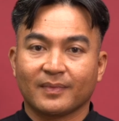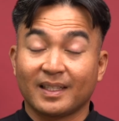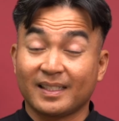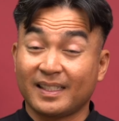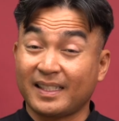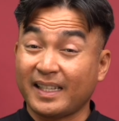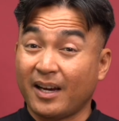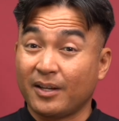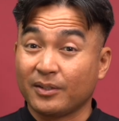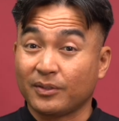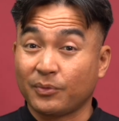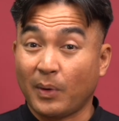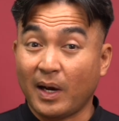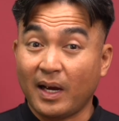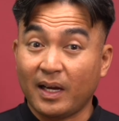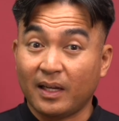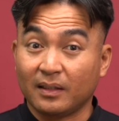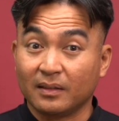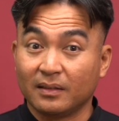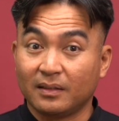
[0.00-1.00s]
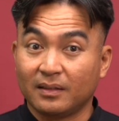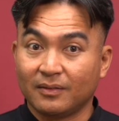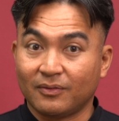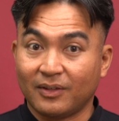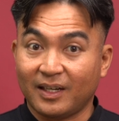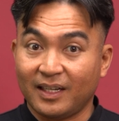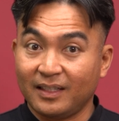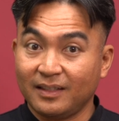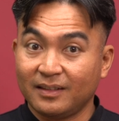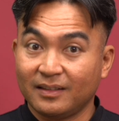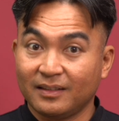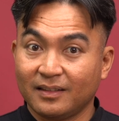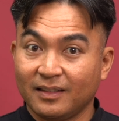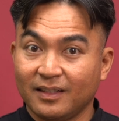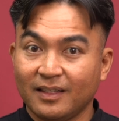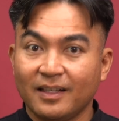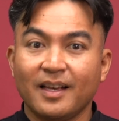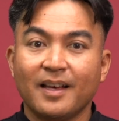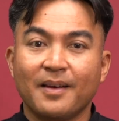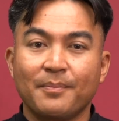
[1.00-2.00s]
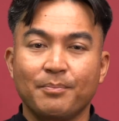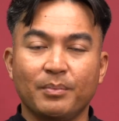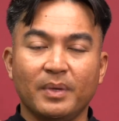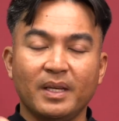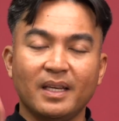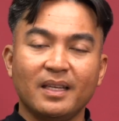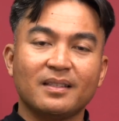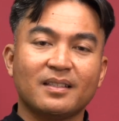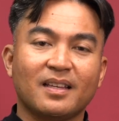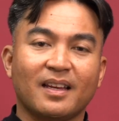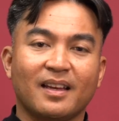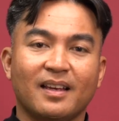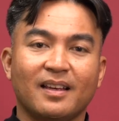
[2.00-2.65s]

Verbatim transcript: Sounds wild, right? Meet